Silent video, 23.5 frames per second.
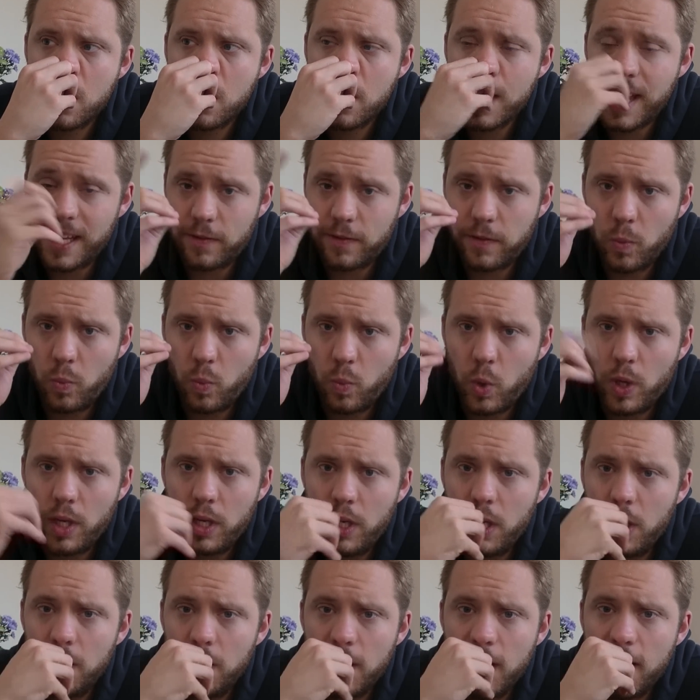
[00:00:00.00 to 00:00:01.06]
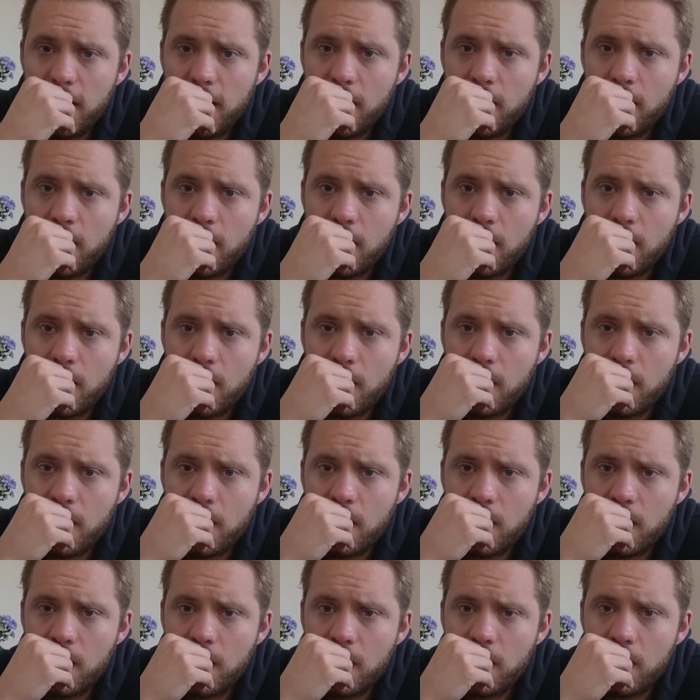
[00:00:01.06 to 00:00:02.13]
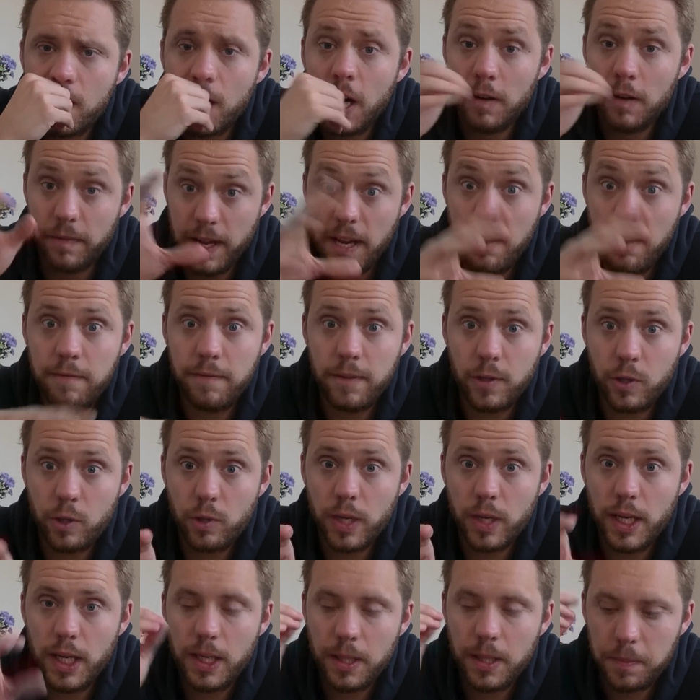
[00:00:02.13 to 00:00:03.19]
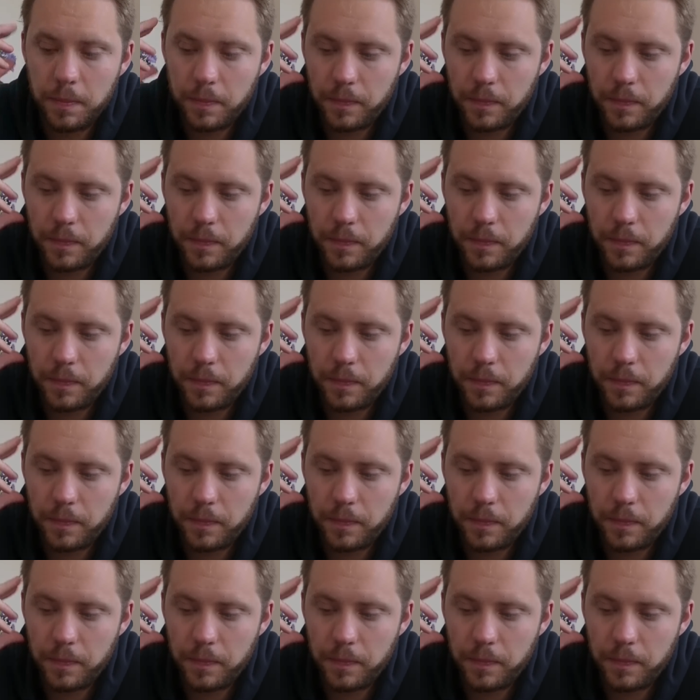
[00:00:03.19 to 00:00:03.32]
That's from 1 unit of infantry,